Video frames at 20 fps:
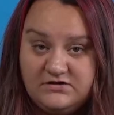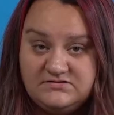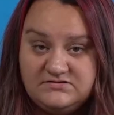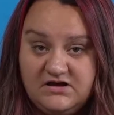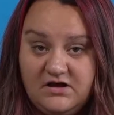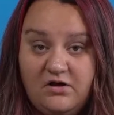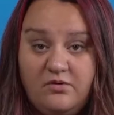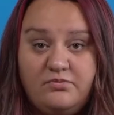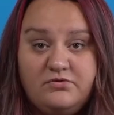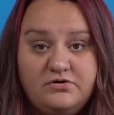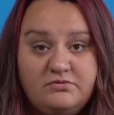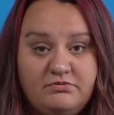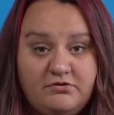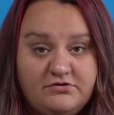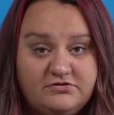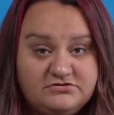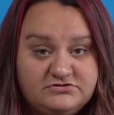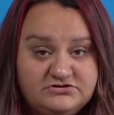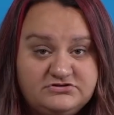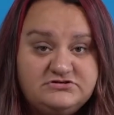help or your
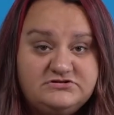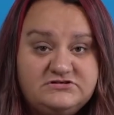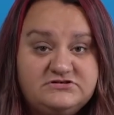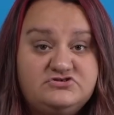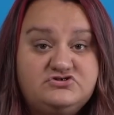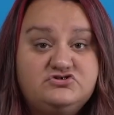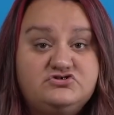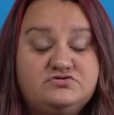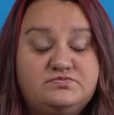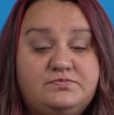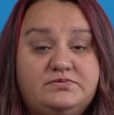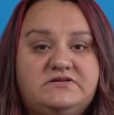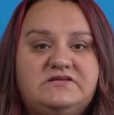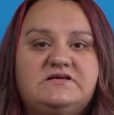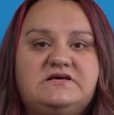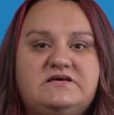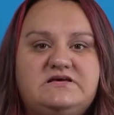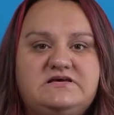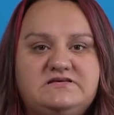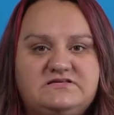brothers or sisters,
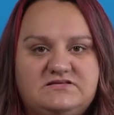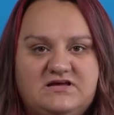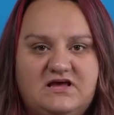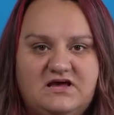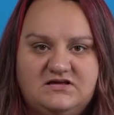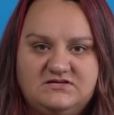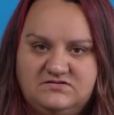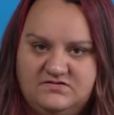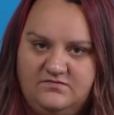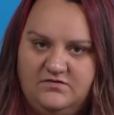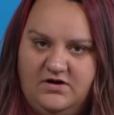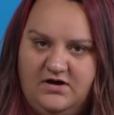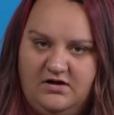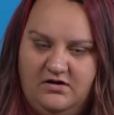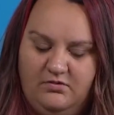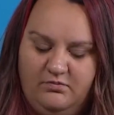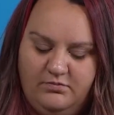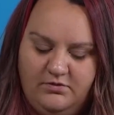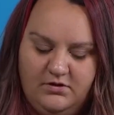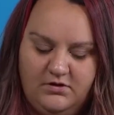please ask for
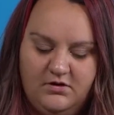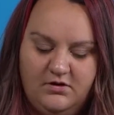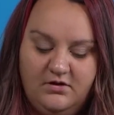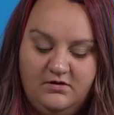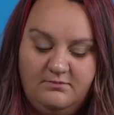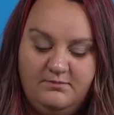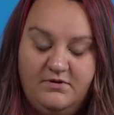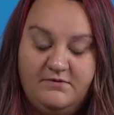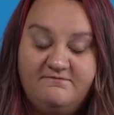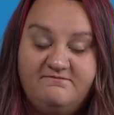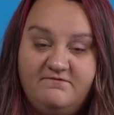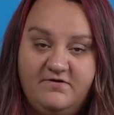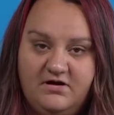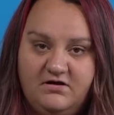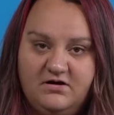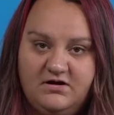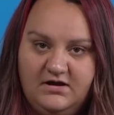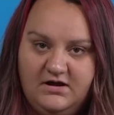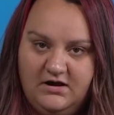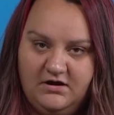help. But
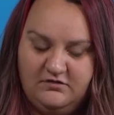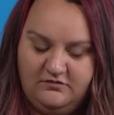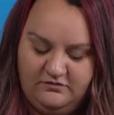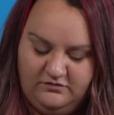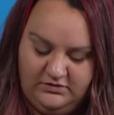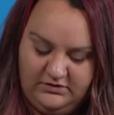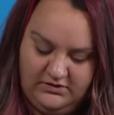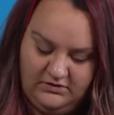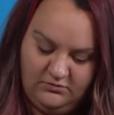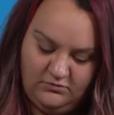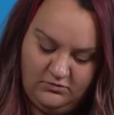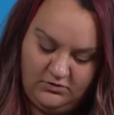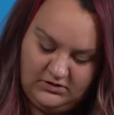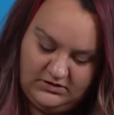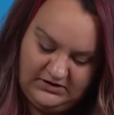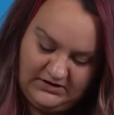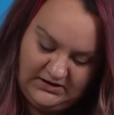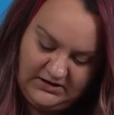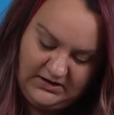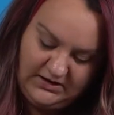very carefully, we're gonna
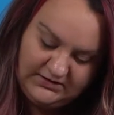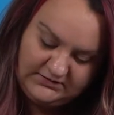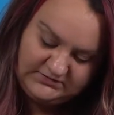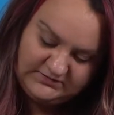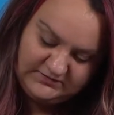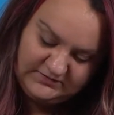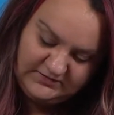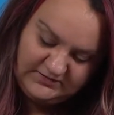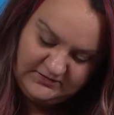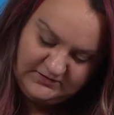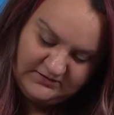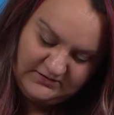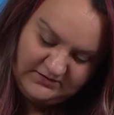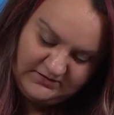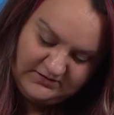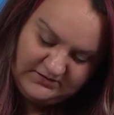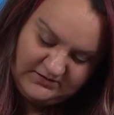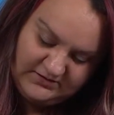cut the